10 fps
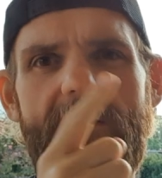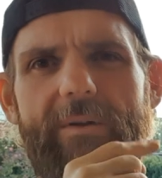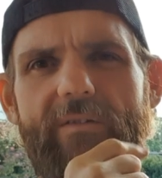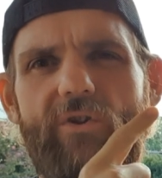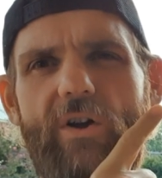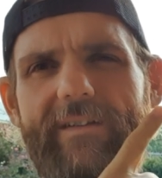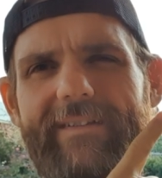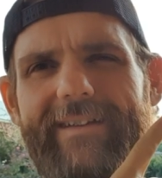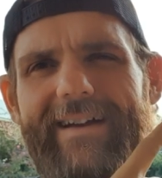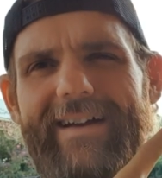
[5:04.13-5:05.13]
but I've got,
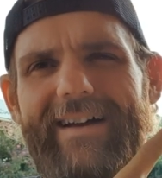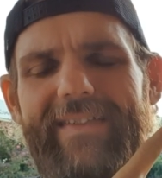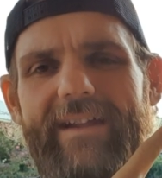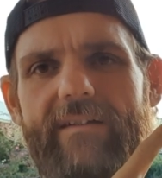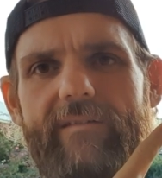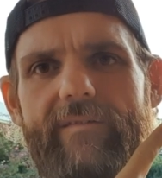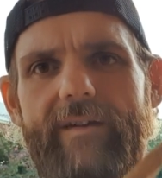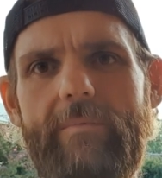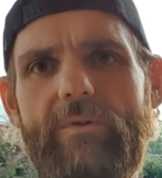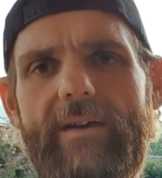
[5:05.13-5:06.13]
I think
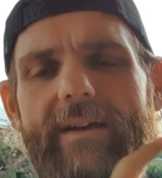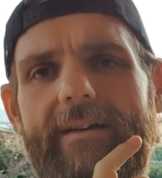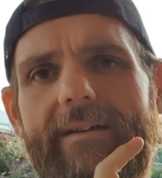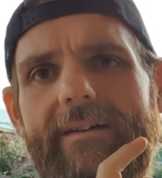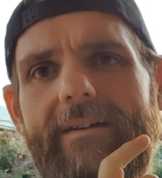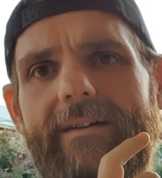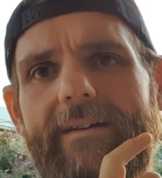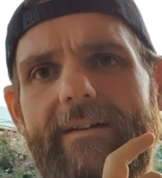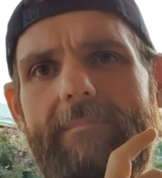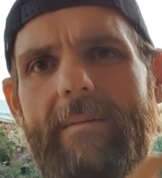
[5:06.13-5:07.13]
February,
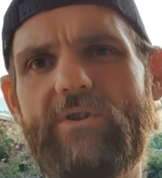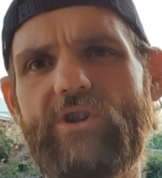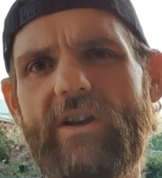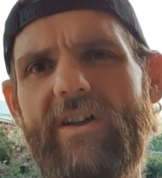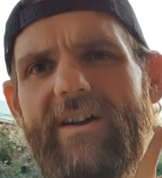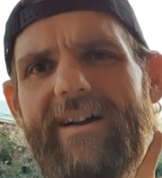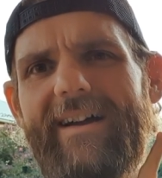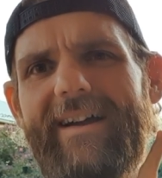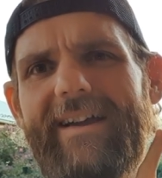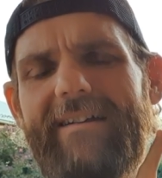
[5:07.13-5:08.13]
maybe
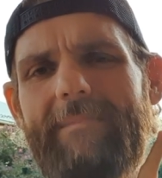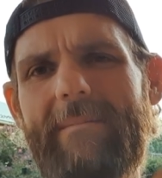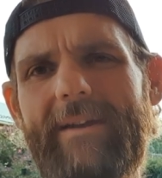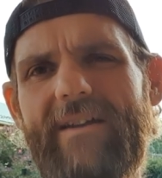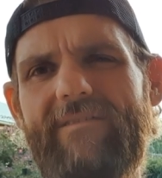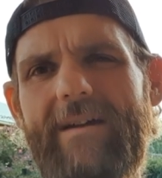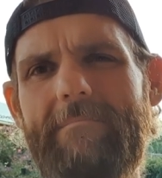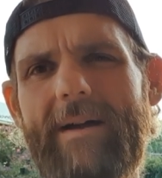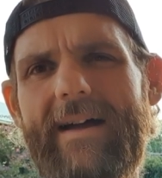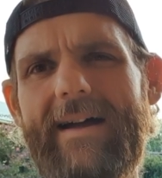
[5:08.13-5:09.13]
July, maybe
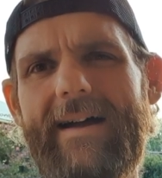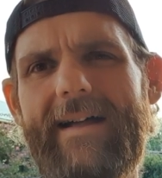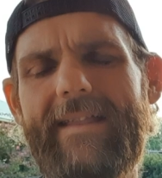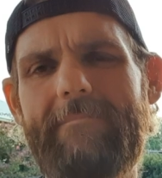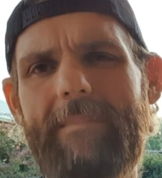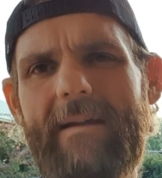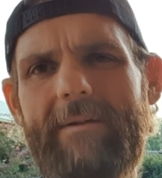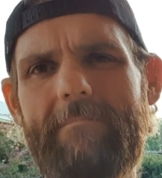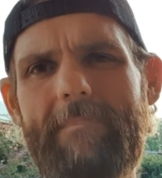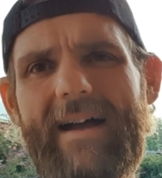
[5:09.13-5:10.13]
November, and then maybe
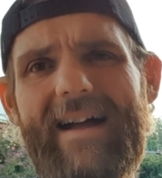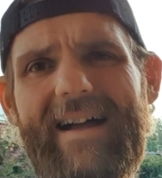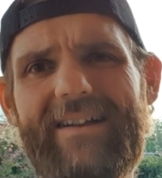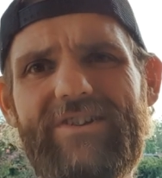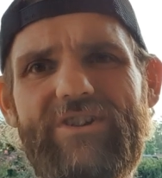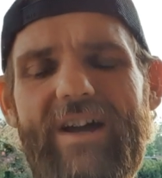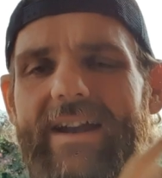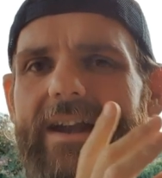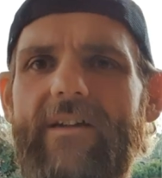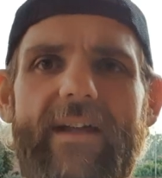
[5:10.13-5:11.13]
March. I
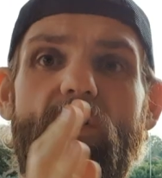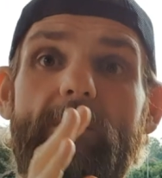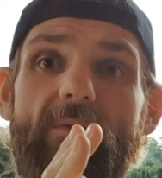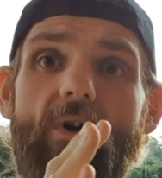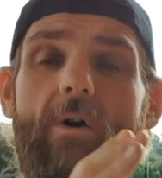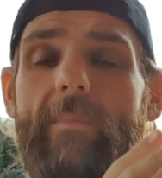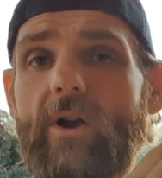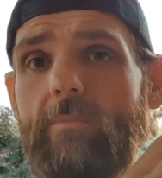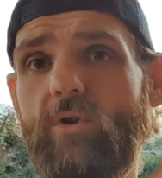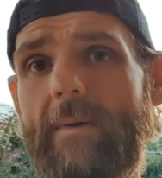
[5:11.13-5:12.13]
don't know, they could be wrong, but I'll
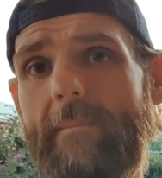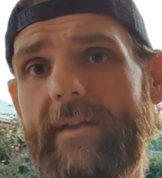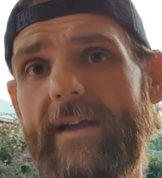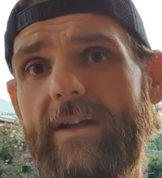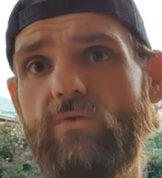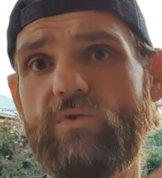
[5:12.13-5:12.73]
put them up there and you'll